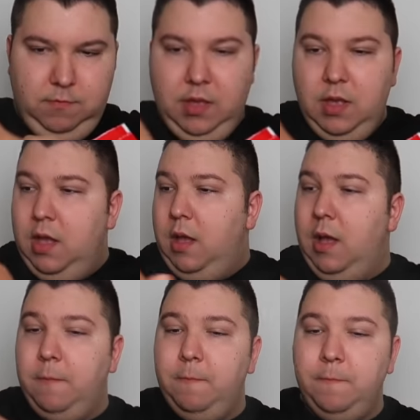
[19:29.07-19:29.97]
Ooh, this
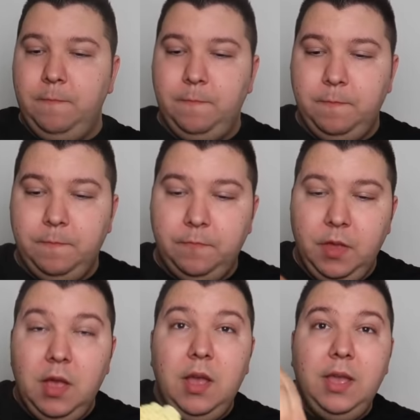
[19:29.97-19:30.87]
looks nice and red.
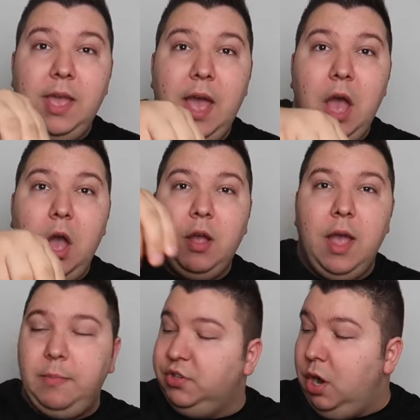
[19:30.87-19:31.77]
Yeah, okay,
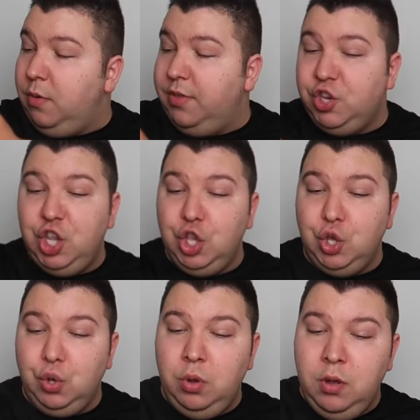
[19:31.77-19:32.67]
I'm gonna start with
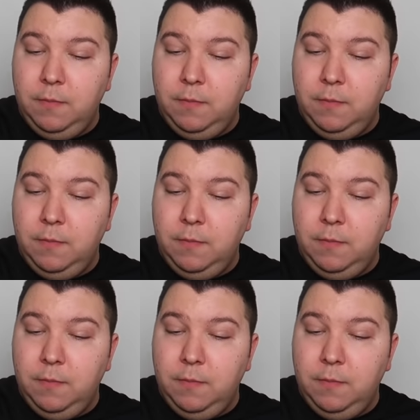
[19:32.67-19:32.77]
2.